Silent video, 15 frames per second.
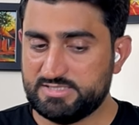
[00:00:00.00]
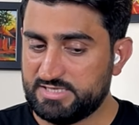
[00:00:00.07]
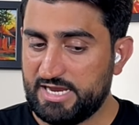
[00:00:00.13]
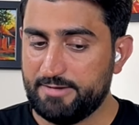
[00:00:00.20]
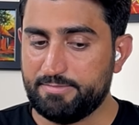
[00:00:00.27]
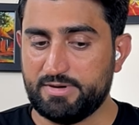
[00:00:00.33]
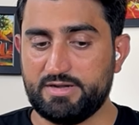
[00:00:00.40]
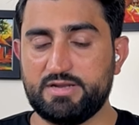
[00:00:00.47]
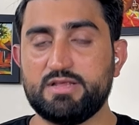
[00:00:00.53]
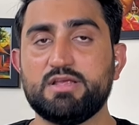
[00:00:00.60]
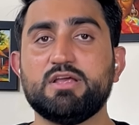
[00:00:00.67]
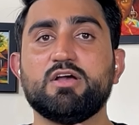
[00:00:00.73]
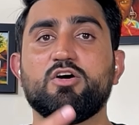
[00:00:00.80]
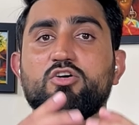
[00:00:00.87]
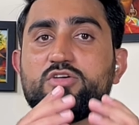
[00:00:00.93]
stipend.
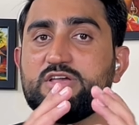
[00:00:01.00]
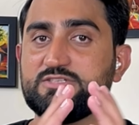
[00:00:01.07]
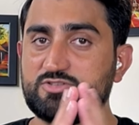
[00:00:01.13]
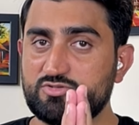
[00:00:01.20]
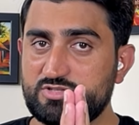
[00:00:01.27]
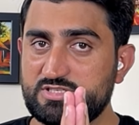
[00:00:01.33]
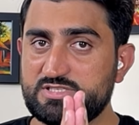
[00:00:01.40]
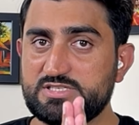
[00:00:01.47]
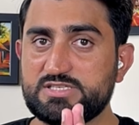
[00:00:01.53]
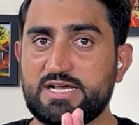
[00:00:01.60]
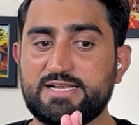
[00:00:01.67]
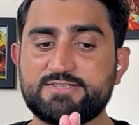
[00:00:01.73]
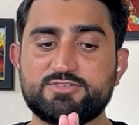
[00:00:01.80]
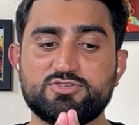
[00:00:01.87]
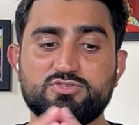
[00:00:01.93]
Okay, so this is
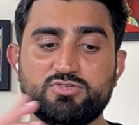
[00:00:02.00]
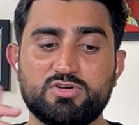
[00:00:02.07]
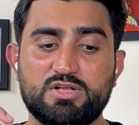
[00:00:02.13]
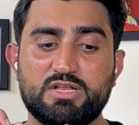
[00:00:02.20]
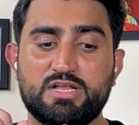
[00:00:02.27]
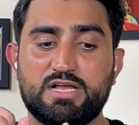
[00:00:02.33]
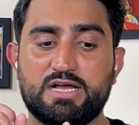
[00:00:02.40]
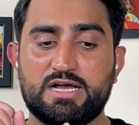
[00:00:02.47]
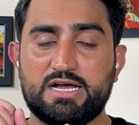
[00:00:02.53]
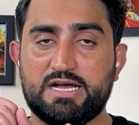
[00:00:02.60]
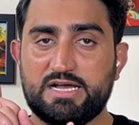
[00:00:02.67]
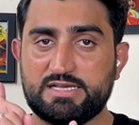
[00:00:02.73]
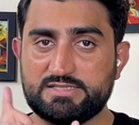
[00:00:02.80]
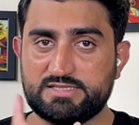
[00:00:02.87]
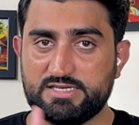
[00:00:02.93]
also
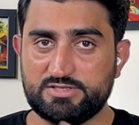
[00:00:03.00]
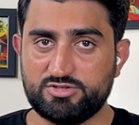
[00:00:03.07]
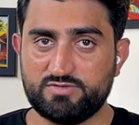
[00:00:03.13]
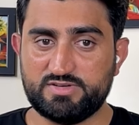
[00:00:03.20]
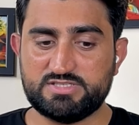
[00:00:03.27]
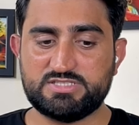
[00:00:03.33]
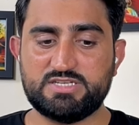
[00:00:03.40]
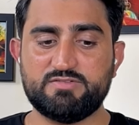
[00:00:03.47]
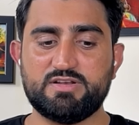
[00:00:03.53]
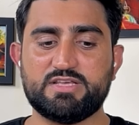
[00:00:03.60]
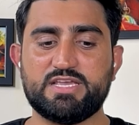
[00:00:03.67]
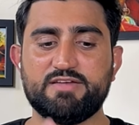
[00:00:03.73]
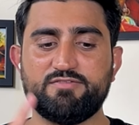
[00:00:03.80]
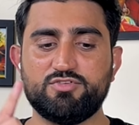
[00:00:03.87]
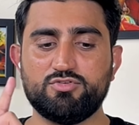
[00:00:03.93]
the university will
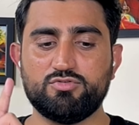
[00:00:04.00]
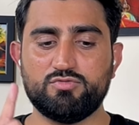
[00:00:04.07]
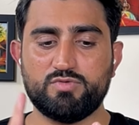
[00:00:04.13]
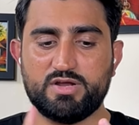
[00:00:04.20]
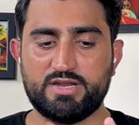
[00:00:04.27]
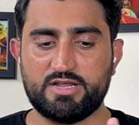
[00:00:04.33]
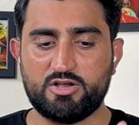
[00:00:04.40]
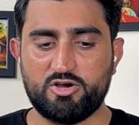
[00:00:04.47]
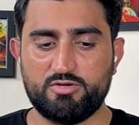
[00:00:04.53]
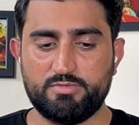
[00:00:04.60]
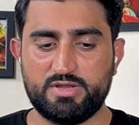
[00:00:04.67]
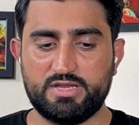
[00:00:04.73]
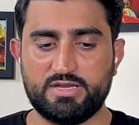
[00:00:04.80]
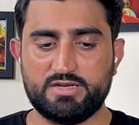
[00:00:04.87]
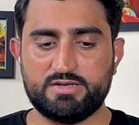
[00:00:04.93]
give you one
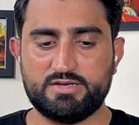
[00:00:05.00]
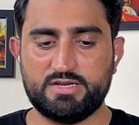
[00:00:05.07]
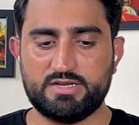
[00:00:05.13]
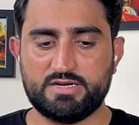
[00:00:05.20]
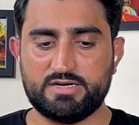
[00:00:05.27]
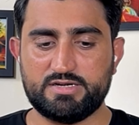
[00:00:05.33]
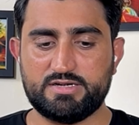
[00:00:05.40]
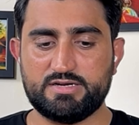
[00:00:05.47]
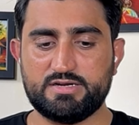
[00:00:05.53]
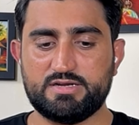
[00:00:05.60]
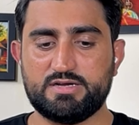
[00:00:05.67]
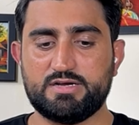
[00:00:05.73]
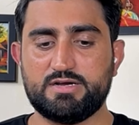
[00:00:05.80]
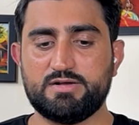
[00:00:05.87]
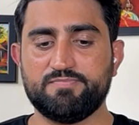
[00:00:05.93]
economy ticket
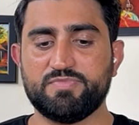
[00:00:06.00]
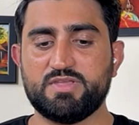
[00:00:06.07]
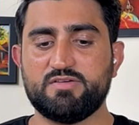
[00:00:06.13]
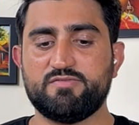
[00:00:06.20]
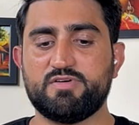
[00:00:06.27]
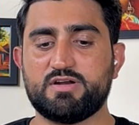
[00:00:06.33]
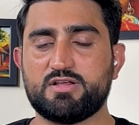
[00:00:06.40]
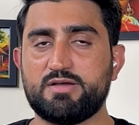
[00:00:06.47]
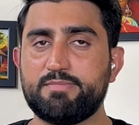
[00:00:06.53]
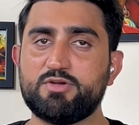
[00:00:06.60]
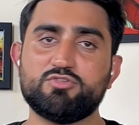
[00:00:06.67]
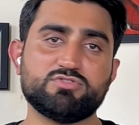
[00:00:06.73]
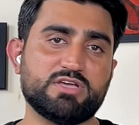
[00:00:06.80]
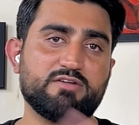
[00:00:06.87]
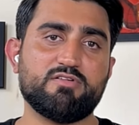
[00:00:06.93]
for coming
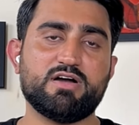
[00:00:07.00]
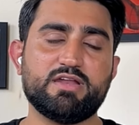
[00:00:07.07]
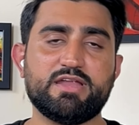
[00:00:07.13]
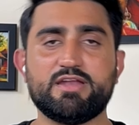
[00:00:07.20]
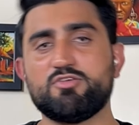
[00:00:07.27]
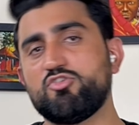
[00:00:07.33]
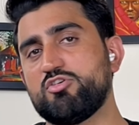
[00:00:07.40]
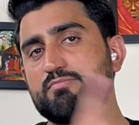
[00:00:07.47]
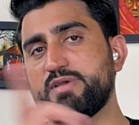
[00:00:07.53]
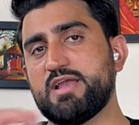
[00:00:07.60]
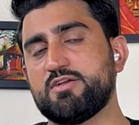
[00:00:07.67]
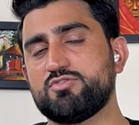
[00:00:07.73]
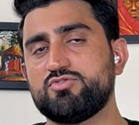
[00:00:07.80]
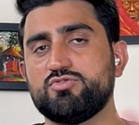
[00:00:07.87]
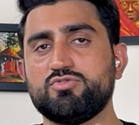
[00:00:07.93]
to Taiwan and going
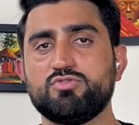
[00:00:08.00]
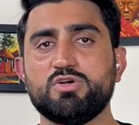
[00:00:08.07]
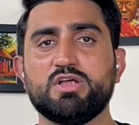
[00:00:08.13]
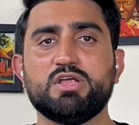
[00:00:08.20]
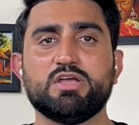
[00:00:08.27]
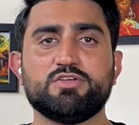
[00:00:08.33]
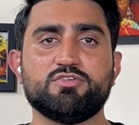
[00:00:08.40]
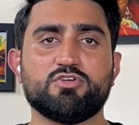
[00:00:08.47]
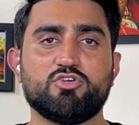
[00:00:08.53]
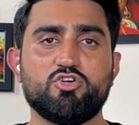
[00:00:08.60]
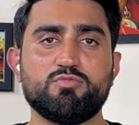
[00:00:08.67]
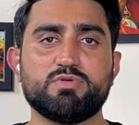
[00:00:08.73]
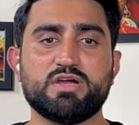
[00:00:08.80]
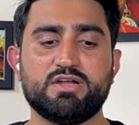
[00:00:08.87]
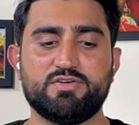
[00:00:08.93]
back to your
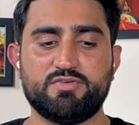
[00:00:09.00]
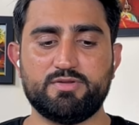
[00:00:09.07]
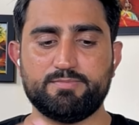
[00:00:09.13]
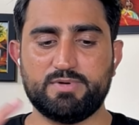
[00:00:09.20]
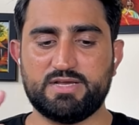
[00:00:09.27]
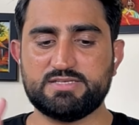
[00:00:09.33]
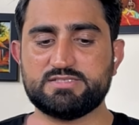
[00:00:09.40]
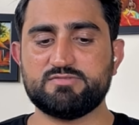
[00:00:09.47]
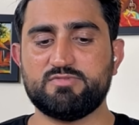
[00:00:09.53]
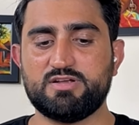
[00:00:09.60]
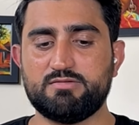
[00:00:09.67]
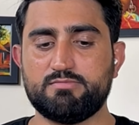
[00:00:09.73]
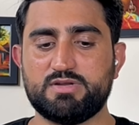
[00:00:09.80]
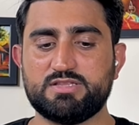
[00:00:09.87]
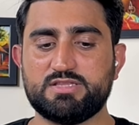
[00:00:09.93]
home country, plus
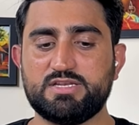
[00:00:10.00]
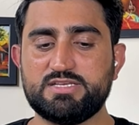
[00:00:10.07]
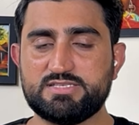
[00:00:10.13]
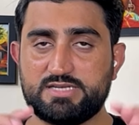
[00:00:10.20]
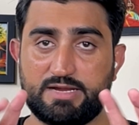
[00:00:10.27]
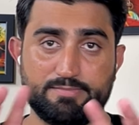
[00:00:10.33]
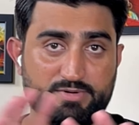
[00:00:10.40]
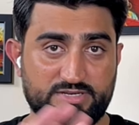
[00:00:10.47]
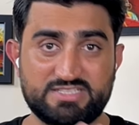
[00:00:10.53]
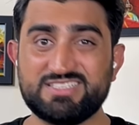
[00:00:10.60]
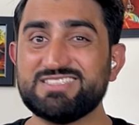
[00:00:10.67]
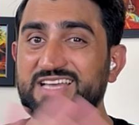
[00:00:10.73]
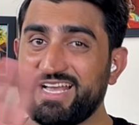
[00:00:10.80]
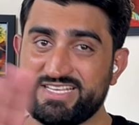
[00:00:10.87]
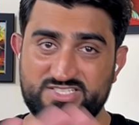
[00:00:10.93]
one monthly stipend. This
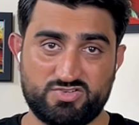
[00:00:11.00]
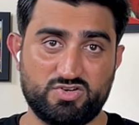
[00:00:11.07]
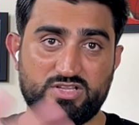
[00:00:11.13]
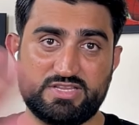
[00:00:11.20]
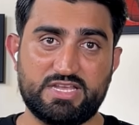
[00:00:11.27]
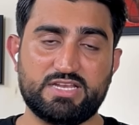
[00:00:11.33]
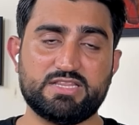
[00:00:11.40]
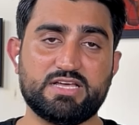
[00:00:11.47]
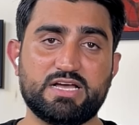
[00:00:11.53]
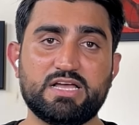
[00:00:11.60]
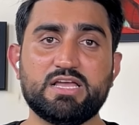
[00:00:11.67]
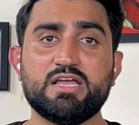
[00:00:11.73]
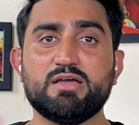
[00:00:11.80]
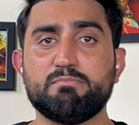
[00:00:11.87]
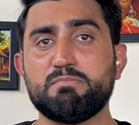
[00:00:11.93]
is extra than the
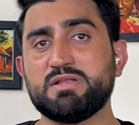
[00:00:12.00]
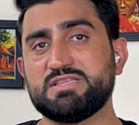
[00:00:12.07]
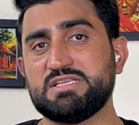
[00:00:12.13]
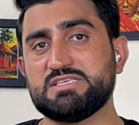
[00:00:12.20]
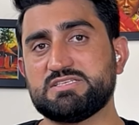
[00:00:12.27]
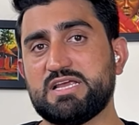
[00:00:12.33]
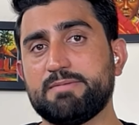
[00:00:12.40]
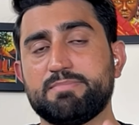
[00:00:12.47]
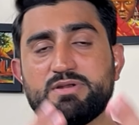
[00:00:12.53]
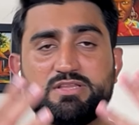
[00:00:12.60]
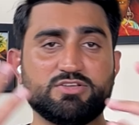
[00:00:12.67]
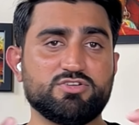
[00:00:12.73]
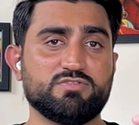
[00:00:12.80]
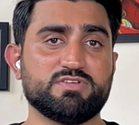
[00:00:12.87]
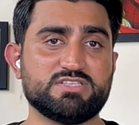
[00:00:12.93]
monthly stipend
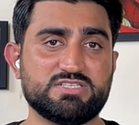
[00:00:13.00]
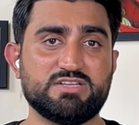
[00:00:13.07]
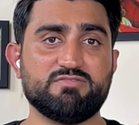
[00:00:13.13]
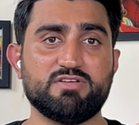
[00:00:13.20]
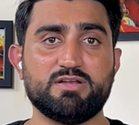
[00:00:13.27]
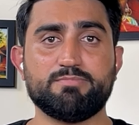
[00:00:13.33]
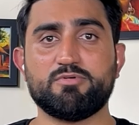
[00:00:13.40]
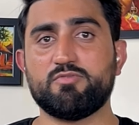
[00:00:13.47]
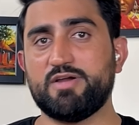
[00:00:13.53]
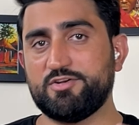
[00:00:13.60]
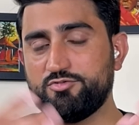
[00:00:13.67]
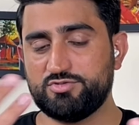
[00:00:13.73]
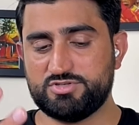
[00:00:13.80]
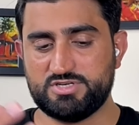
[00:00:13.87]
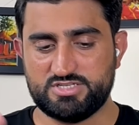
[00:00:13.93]
the university will provide
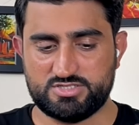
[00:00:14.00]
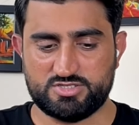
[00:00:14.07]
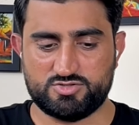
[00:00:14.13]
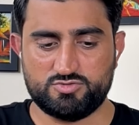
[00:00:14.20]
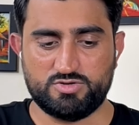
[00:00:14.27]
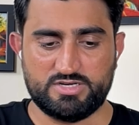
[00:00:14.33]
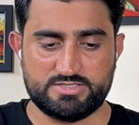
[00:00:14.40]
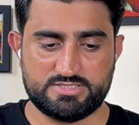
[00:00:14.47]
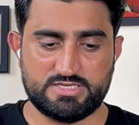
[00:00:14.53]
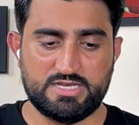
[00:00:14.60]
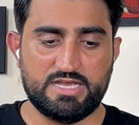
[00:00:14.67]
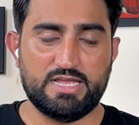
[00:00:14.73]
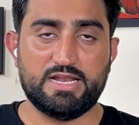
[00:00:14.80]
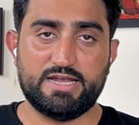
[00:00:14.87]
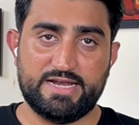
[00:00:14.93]
to international students.
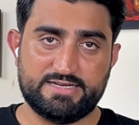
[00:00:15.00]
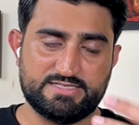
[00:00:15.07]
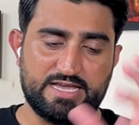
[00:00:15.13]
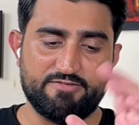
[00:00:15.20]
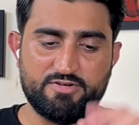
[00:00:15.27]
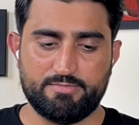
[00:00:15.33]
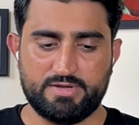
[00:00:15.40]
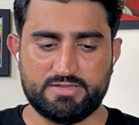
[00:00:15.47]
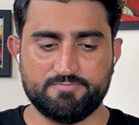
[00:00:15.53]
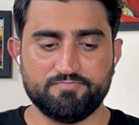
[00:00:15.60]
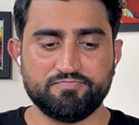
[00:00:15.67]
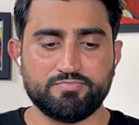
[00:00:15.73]
That's every month.